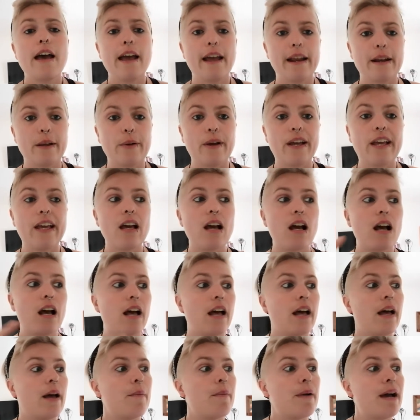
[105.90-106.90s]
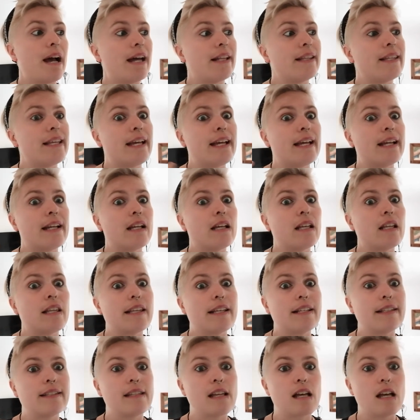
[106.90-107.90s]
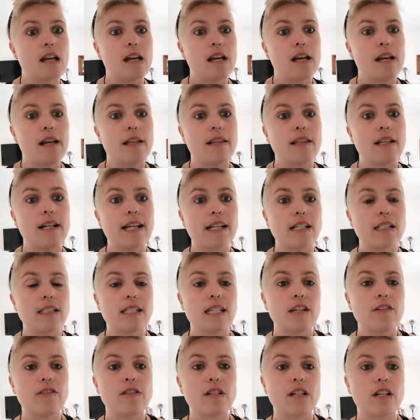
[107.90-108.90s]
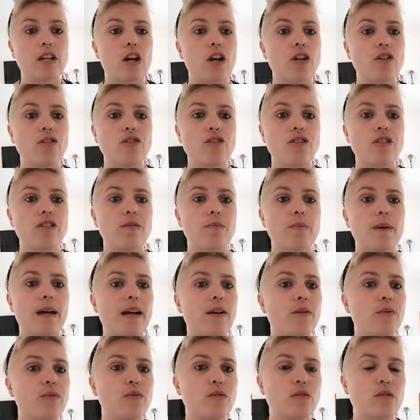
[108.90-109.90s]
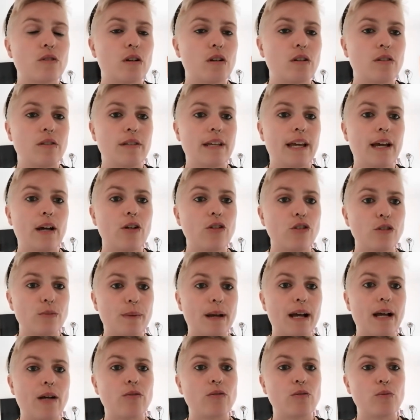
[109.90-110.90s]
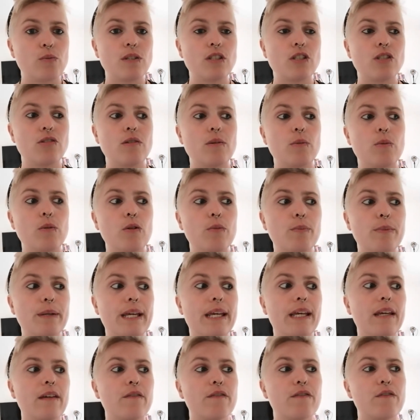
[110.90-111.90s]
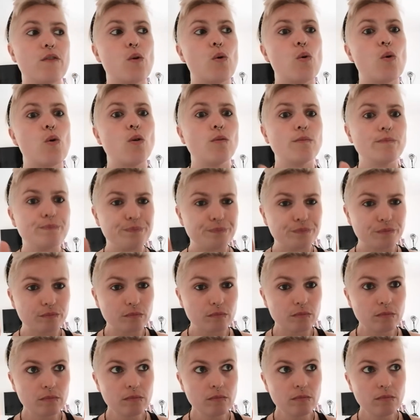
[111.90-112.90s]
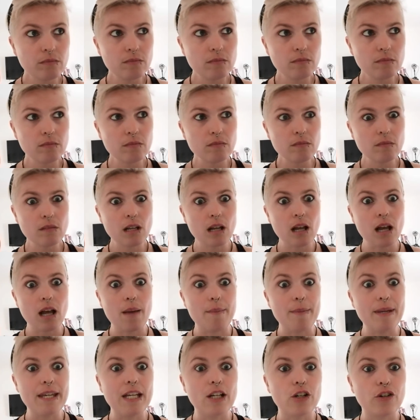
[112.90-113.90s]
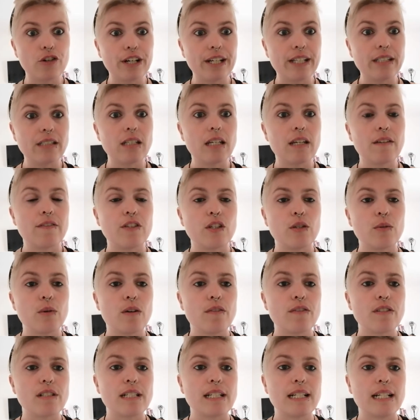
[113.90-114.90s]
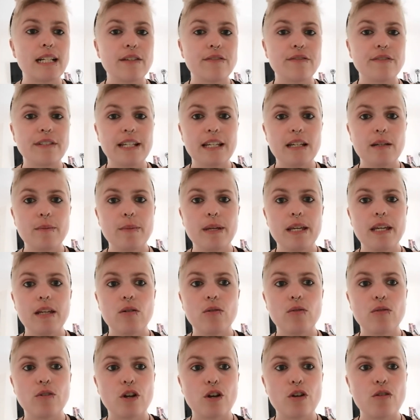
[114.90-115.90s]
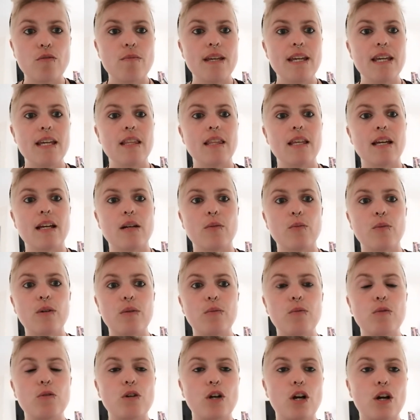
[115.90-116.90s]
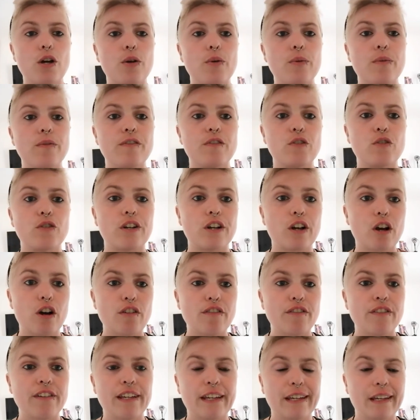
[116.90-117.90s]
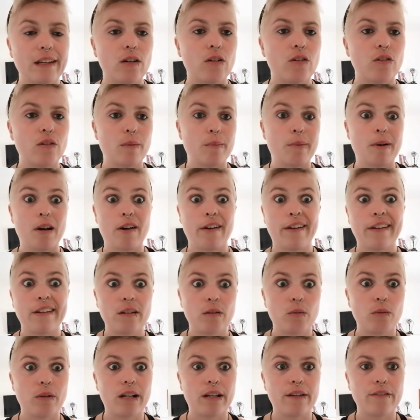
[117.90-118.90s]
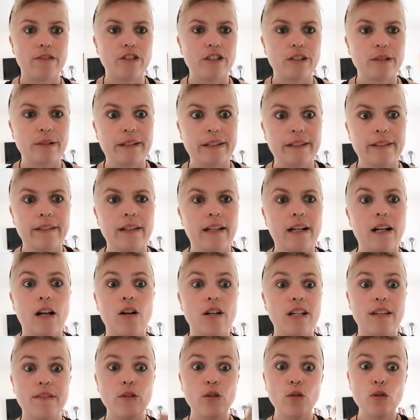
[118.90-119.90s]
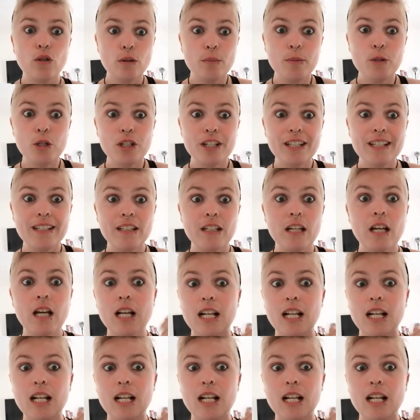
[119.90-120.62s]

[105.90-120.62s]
Anyway, um, and then there's uh, the next tier is like a hundred pounds yeah, hundred pounds, which will be for a meet and greet. If you obviously live near me or know me, then we will go for a coffee or a pint, whatever it is, and I'll give you your book.